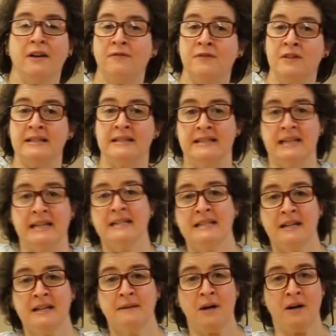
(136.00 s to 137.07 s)
I'd love to
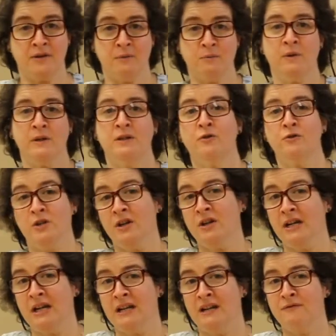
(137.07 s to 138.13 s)
see some of them when
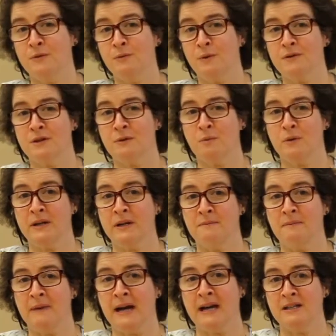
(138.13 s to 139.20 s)
you're done if you want to
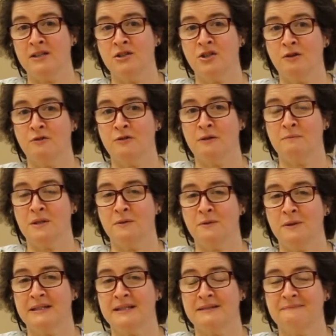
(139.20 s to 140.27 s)
bring them by and show
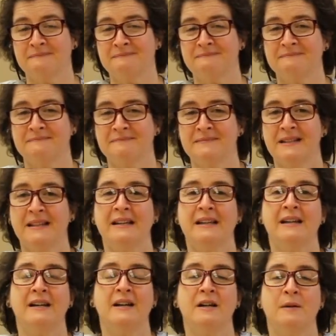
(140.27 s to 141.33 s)
them to us.
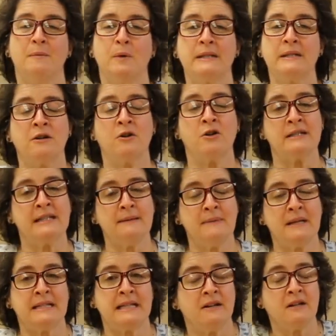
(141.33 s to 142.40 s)
Boys and
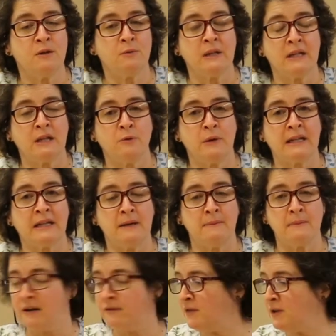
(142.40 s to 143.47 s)
girls, let me tell you really
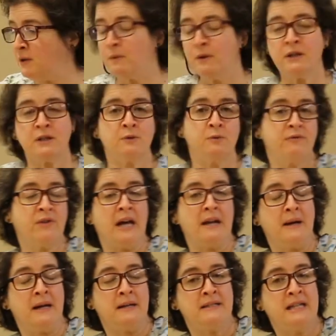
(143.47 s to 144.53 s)
quickly about a few books
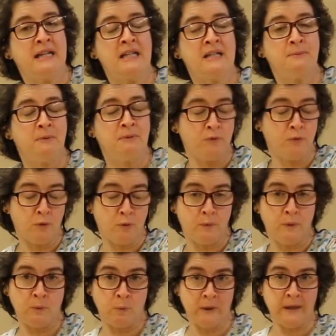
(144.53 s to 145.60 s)
we've got about cities
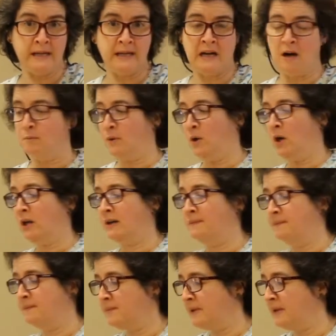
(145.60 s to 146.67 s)
before we read our
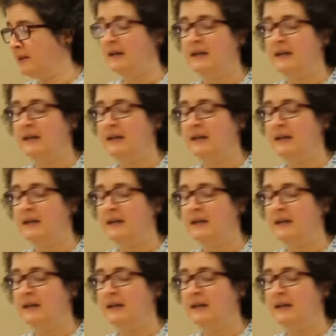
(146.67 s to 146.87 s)
book.